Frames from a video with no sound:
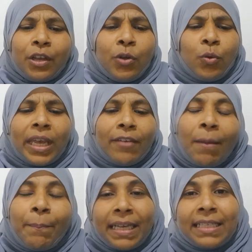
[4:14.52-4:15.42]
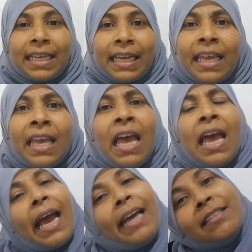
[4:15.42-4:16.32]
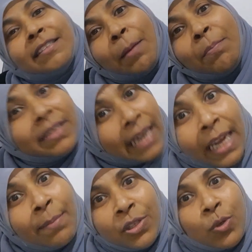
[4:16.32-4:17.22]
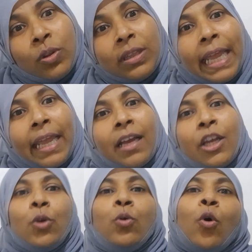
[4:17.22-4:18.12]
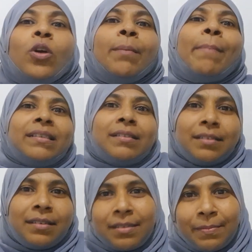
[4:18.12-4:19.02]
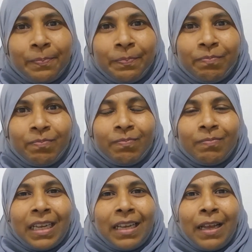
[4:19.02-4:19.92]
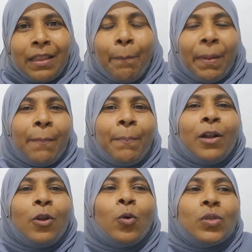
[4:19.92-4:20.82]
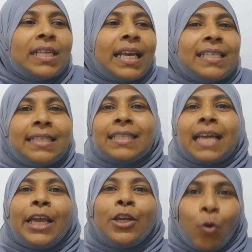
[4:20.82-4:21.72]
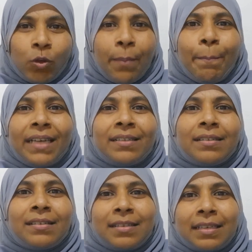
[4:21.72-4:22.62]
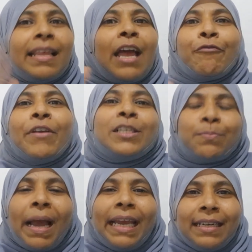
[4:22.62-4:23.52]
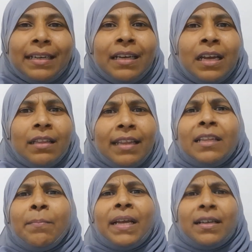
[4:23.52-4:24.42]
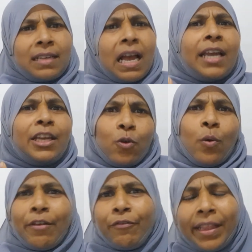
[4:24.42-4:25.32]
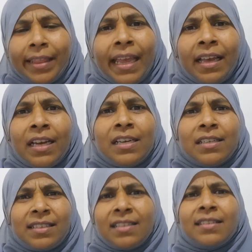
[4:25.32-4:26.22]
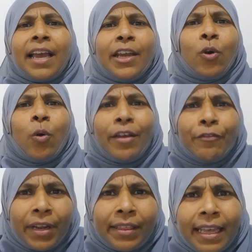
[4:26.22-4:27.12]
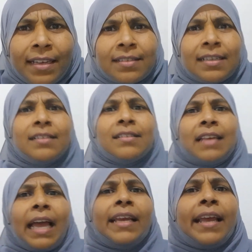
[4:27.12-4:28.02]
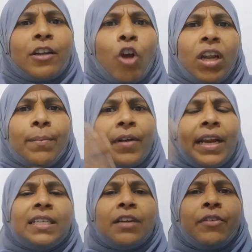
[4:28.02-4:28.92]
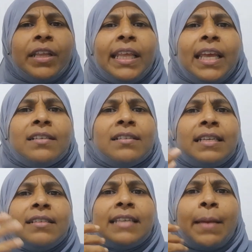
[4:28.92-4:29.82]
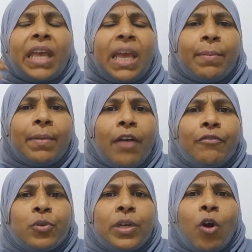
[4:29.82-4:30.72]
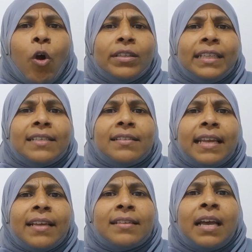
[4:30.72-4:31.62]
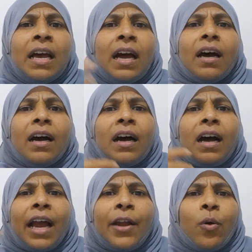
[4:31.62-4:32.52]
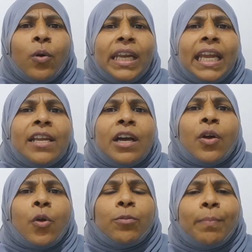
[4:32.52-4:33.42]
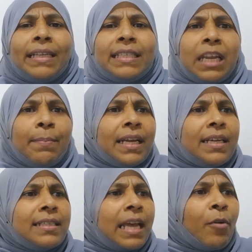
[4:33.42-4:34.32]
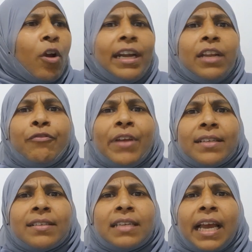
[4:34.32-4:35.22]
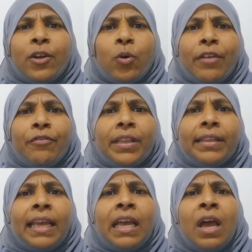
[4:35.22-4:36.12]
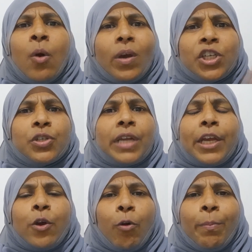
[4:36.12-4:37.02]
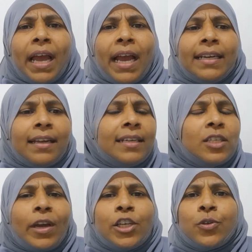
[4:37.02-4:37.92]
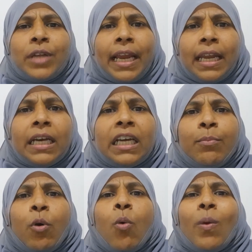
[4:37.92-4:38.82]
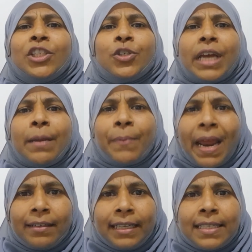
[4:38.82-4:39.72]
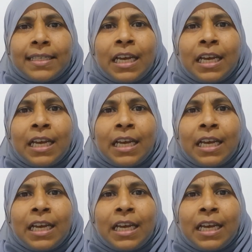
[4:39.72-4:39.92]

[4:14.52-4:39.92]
you give up easily and sometimes you think you know the best the people who says that i know the best they are fixed minded they think because i know everything since i know everything since i can collaborate everything since i'm capable of doing all these things uh, i don't need a growth mindset because i'm already fixed i know everything why should i go behind others why should i learn more why should i practice